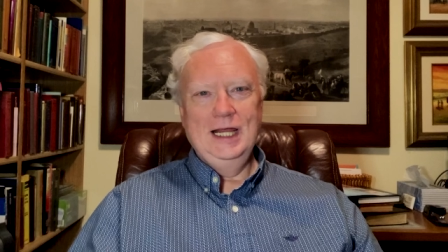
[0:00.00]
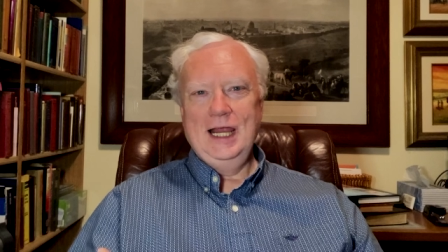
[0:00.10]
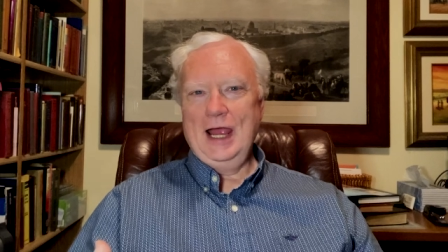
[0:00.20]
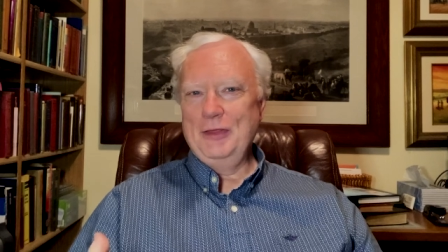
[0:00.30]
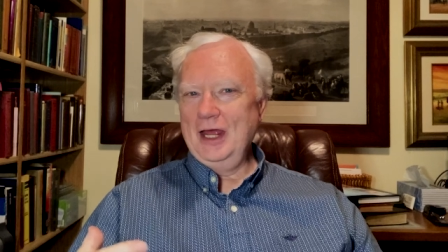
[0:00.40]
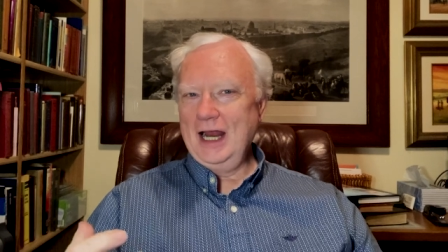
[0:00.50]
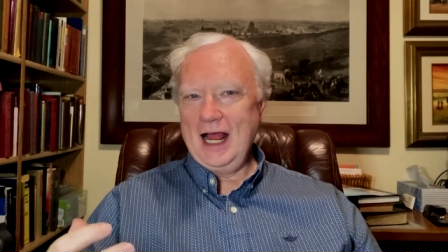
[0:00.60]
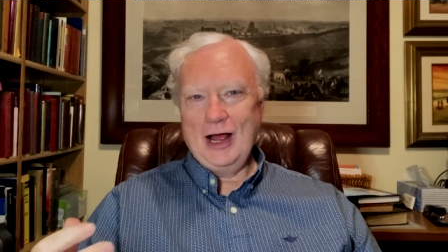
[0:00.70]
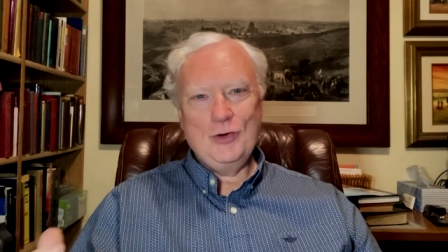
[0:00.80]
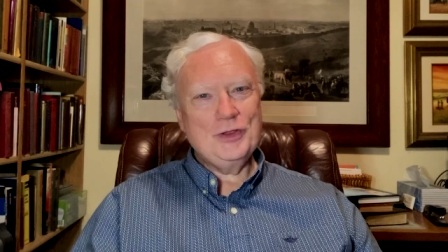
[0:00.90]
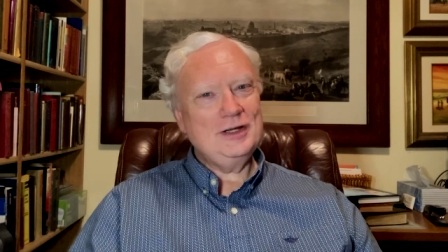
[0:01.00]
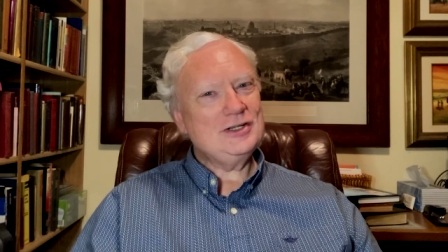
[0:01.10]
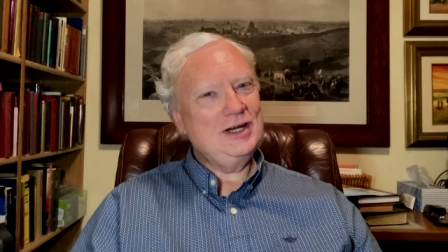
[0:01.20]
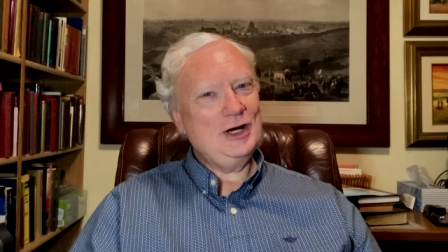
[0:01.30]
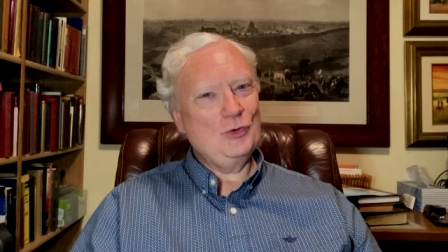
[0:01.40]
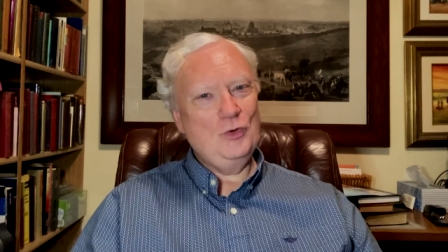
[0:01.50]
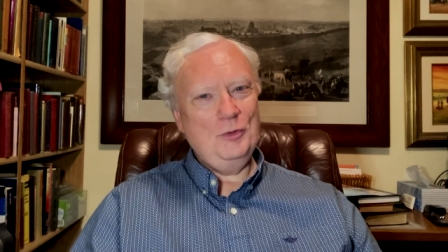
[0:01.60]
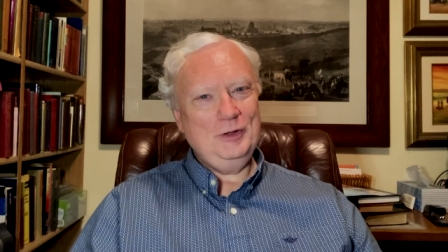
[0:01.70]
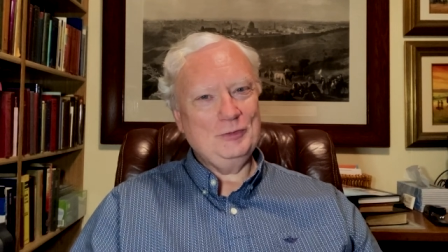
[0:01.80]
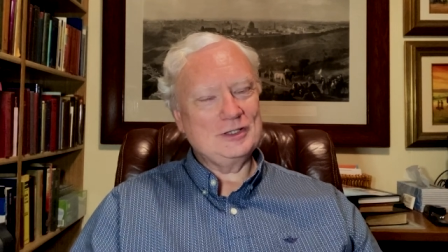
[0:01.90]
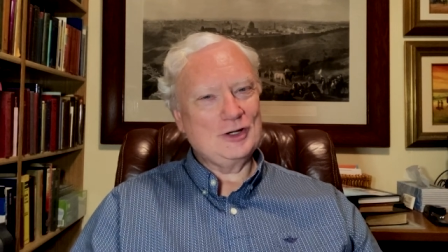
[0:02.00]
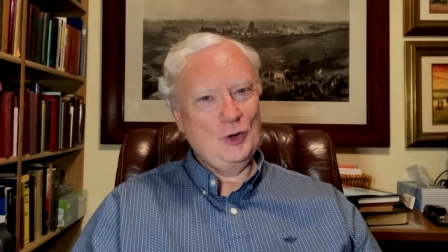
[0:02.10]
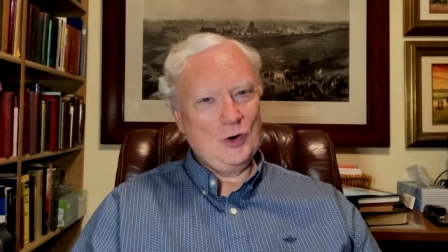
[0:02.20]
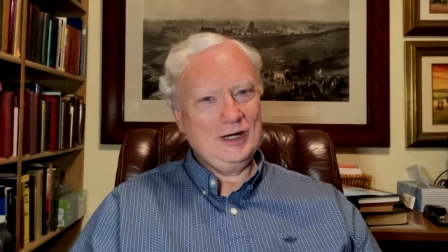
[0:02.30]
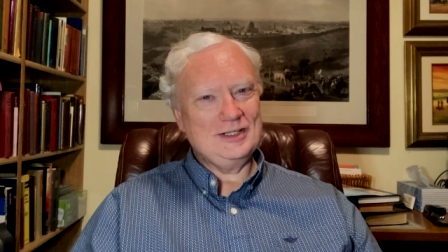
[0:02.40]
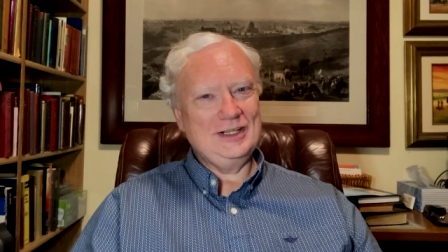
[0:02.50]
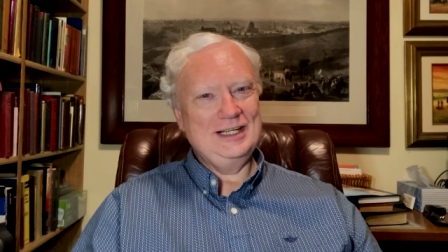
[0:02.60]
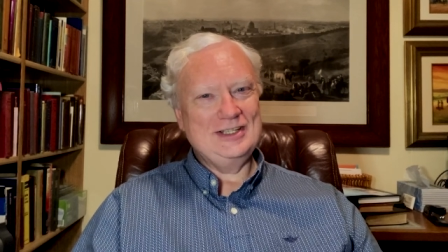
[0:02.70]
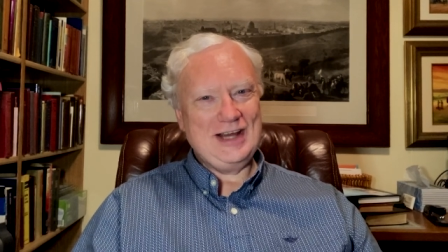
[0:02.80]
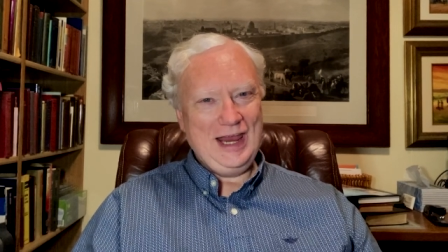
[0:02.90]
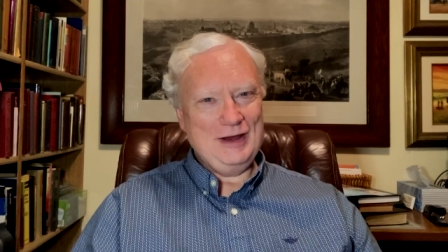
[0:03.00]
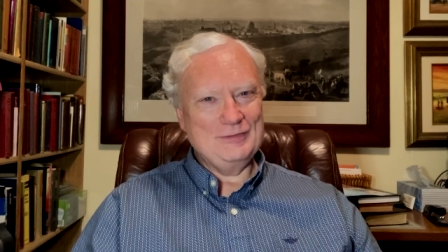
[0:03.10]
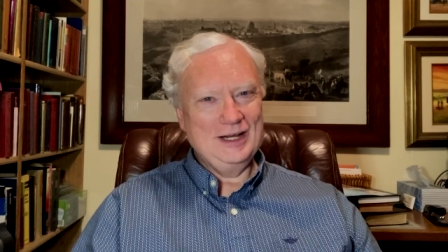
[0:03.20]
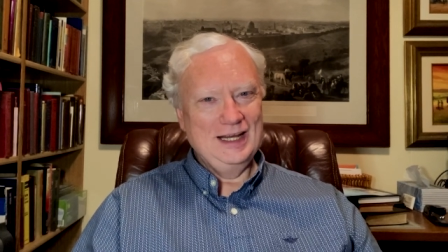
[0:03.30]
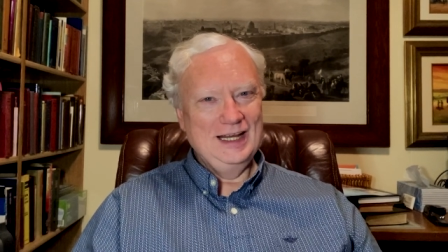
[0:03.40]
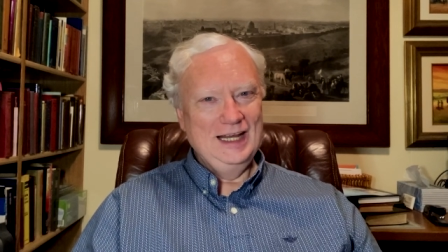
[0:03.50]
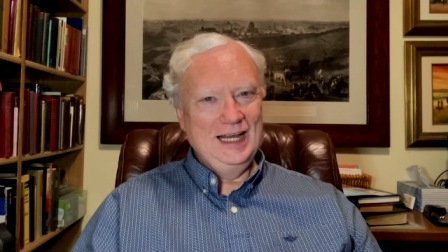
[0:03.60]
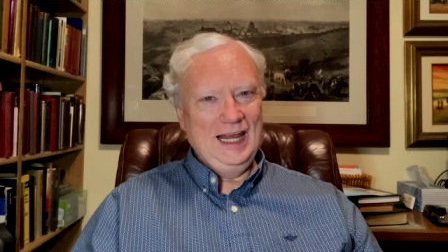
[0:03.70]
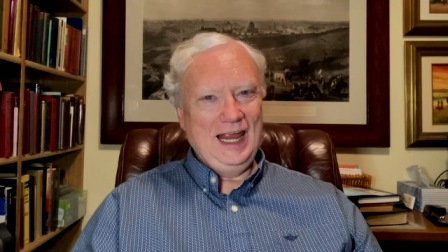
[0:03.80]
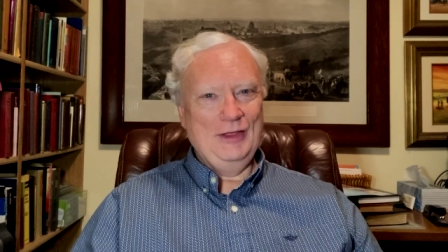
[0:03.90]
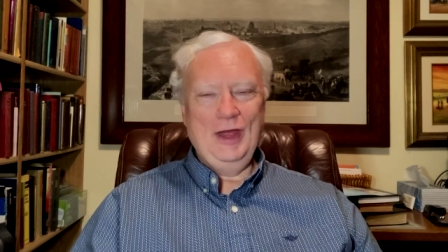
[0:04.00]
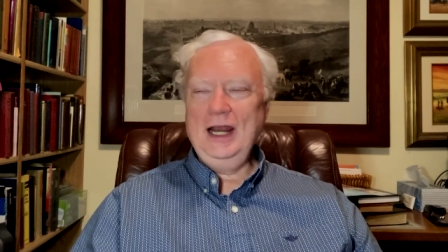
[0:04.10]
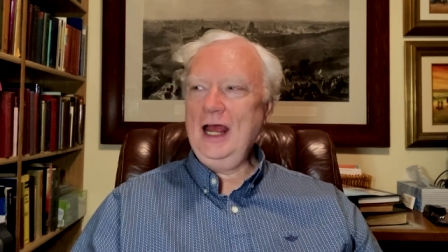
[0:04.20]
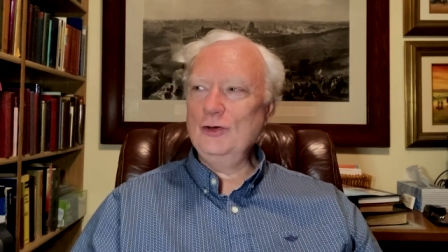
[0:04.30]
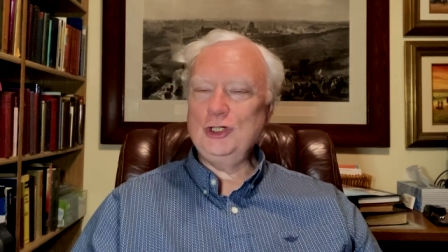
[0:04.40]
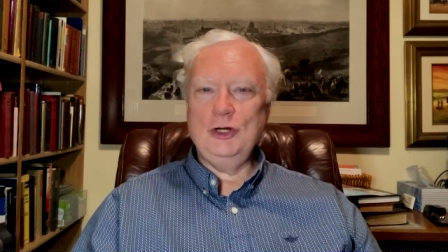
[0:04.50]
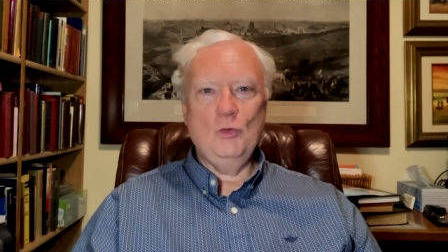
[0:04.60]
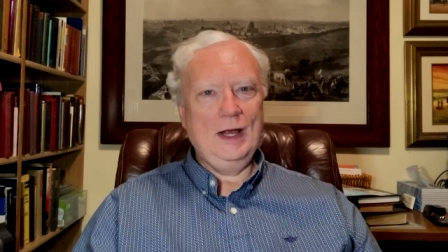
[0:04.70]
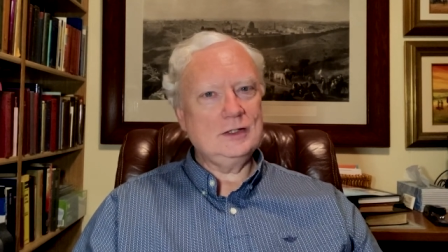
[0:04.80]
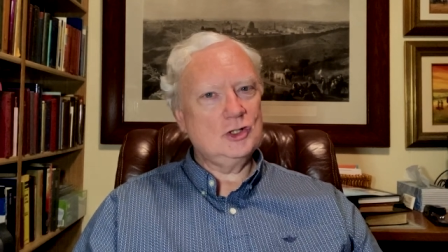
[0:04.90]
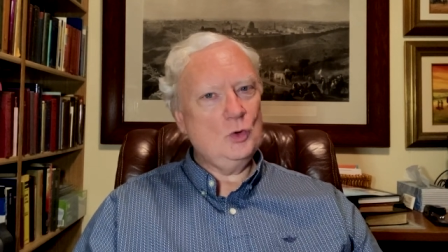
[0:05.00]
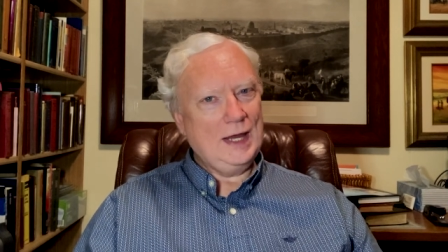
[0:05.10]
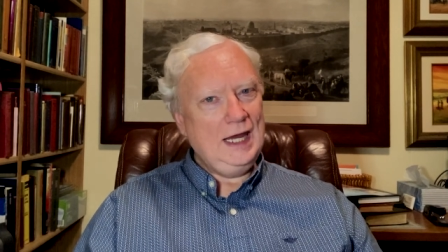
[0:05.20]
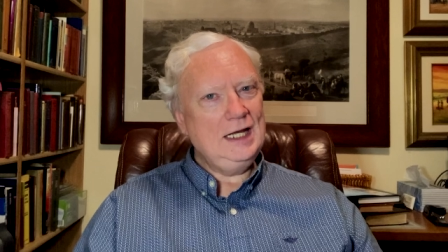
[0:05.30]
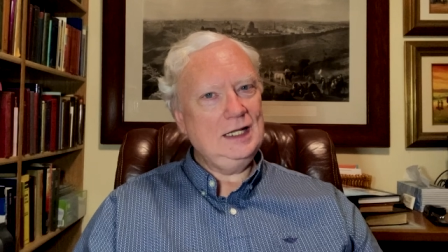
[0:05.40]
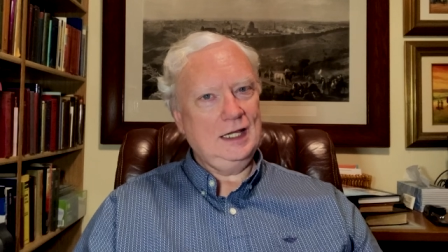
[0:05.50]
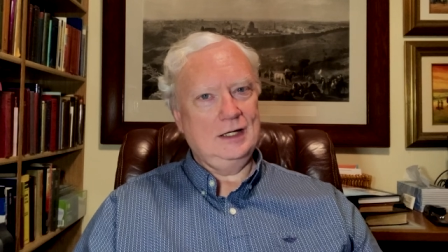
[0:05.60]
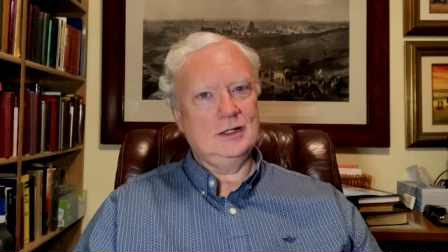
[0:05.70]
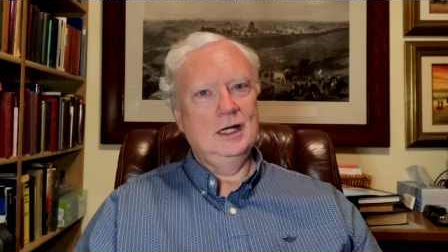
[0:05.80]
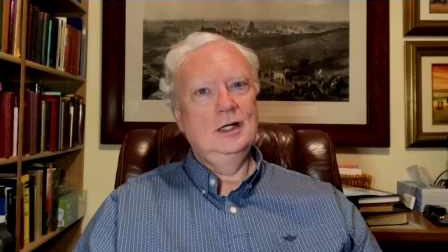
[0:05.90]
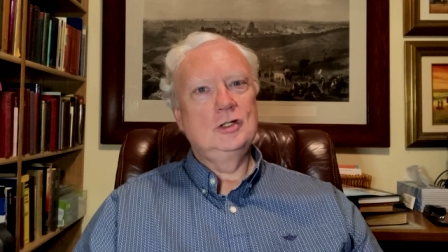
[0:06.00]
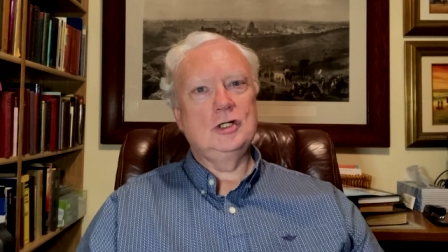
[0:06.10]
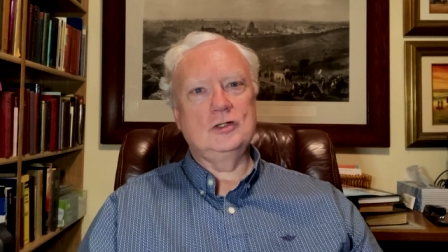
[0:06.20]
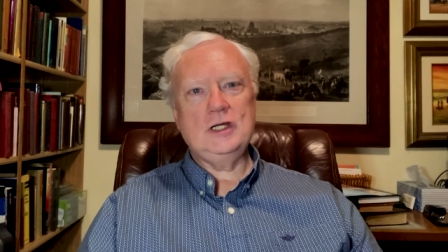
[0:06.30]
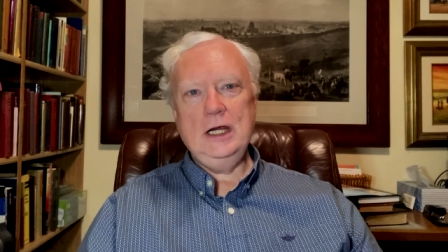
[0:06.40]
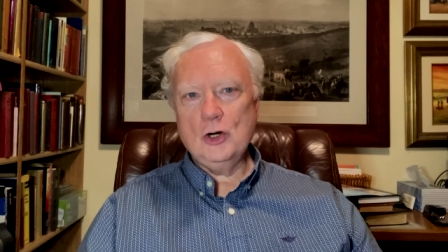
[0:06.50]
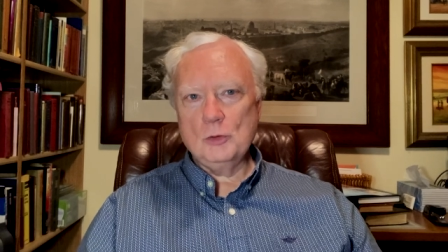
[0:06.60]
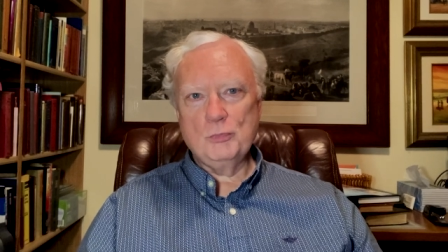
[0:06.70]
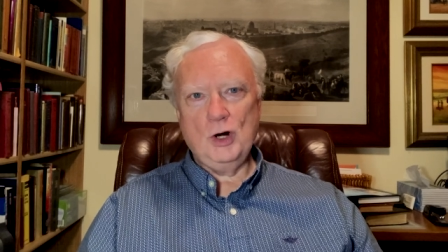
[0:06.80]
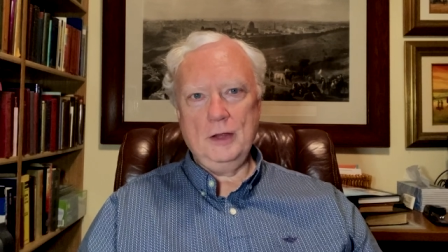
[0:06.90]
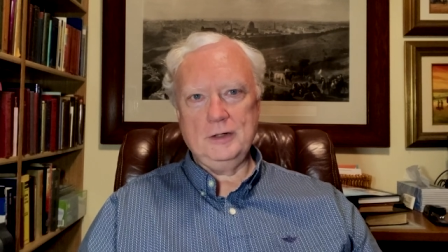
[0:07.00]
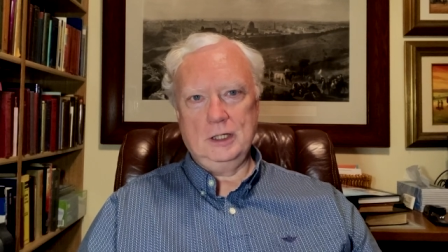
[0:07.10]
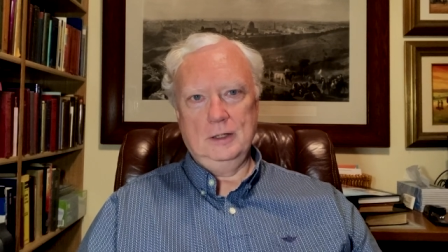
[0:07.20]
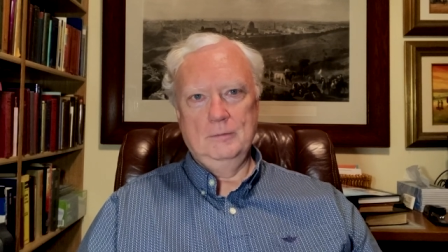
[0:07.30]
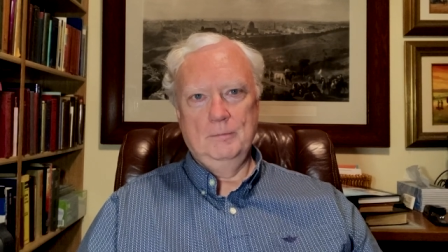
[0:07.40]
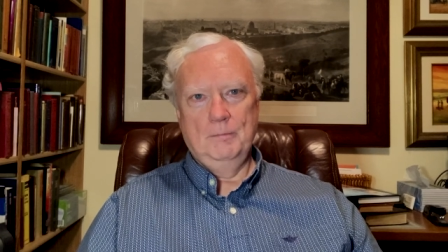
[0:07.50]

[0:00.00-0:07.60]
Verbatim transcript: And then how this dear woman was gloriously saved and then how she went to England to see her brother.